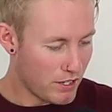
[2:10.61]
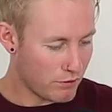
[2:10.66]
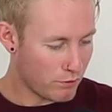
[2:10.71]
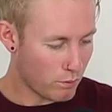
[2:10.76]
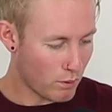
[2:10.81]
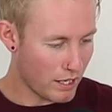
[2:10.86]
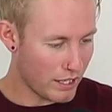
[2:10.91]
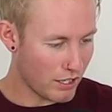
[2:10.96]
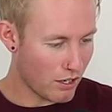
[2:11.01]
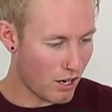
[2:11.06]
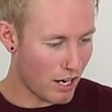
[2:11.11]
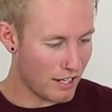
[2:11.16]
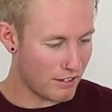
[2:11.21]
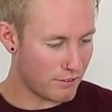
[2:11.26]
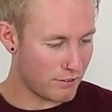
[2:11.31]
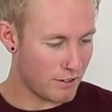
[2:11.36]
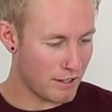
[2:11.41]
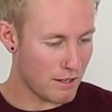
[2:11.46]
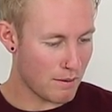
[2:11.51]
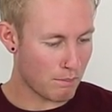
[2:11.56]
It's running
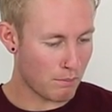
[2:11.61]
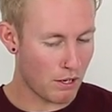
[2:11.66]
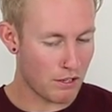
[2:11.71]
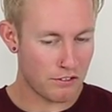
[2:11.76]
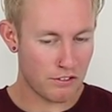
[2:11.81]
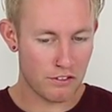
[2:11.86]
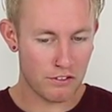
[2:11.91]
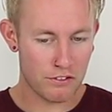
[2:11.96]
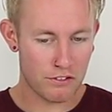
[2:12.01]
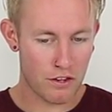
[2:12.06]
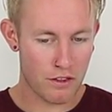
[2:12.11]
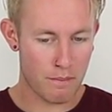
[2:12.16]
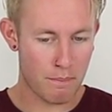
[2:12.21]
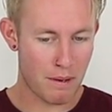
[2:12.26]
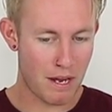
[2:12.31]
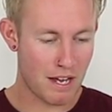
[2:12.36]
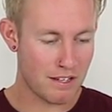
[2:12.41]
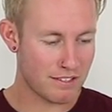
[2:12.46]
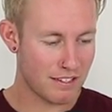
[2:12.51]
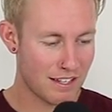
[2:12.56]
IHC compression, so the
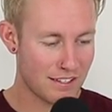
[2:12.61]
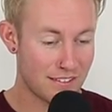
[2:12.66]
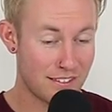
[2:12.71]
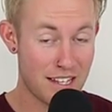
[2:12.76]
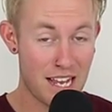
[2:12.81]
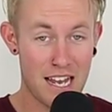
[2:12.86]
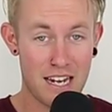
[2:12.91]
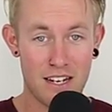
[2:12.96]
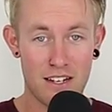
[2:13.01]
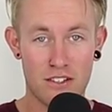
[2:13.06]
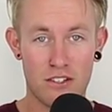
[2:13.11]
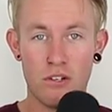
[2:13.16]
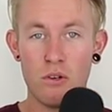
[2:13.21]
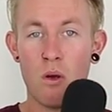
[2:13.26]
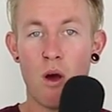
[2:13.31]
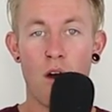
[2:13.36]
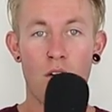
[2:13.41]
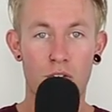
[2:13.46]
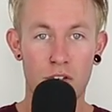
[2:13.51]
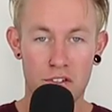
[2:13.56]
bars are standard
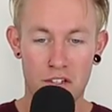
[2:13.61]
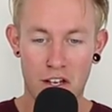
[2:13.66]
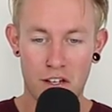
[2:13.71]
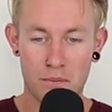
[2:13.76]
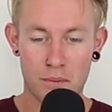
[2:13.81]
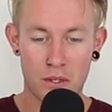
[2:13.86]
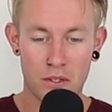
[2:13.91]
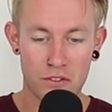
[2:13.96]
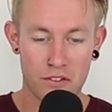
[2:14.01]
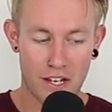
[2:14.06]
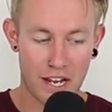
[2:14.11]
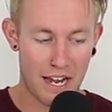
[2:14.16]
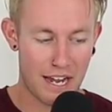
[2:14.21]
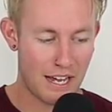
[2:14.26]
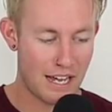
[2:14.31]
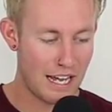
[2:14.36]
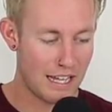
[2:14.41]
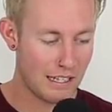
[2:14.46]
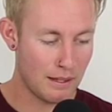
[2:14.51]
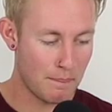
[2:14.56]
to oversized because they
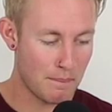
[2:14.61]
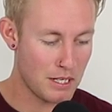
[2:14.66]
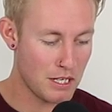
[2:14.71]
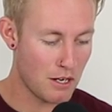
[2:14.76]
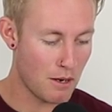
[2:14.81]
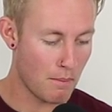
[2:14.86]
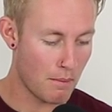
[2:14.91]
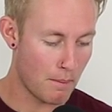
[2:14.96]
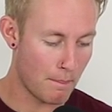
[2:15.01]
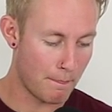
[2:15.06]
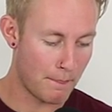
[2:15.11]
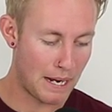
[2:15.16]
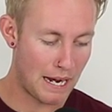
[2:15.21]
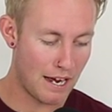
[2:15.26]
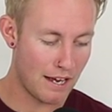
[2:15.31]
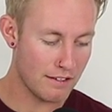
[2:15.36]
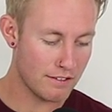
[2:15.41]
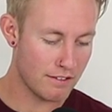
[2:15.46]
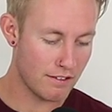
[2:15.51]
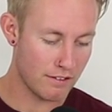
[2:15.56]
are aluminium
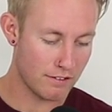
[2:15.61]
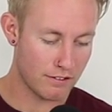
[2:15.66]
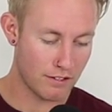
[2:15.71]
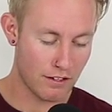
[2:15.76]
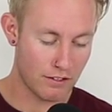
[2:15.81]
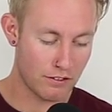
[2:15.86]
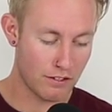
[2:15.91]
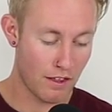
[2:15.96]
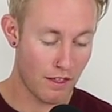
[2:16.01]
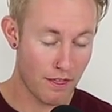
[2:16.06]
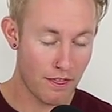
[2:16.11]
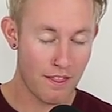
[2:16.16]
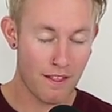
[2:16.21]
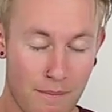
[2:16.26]
bars, and so that